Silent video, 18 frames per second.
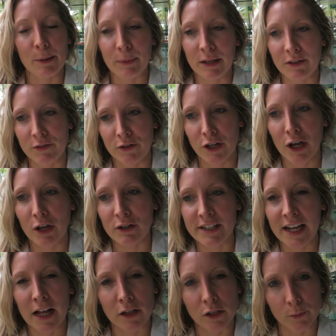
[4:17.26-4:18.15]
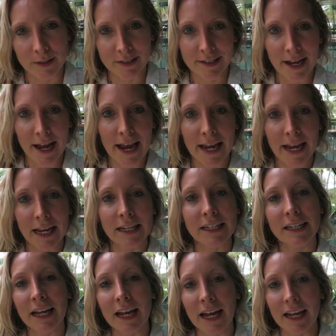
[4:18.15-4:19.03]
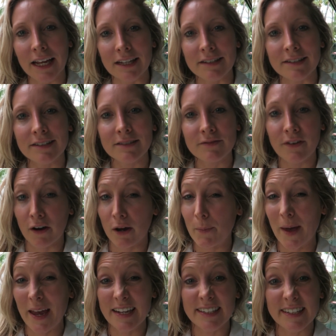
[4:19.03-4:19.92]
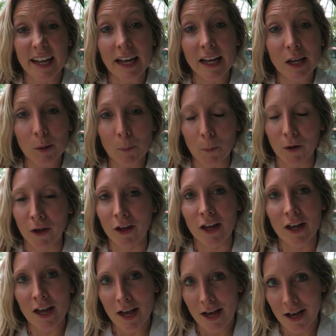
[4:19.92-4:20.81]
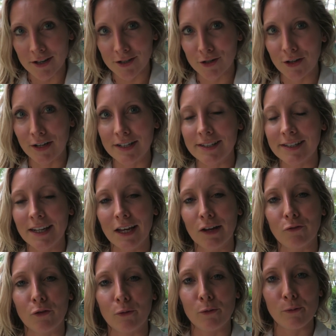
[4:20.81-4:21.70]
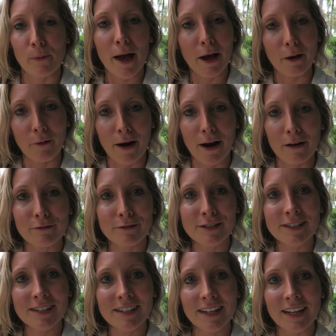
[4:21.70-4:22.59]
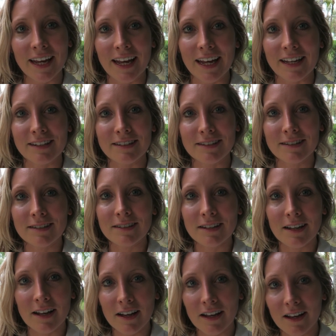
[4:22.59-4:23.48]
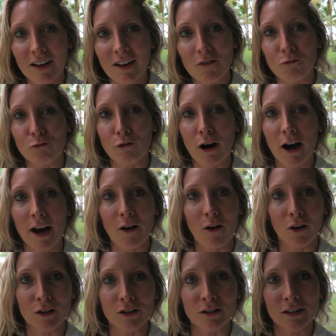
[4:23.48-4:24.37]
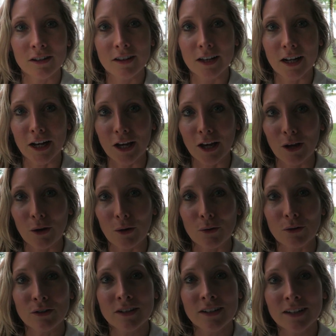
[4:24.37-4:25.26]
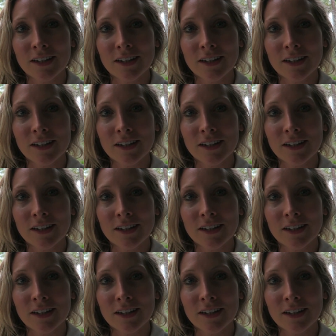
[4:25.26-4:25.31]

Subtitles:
Even the hotel that we're staying in is very basic, but as you can see from the background, it's right on the lagoon.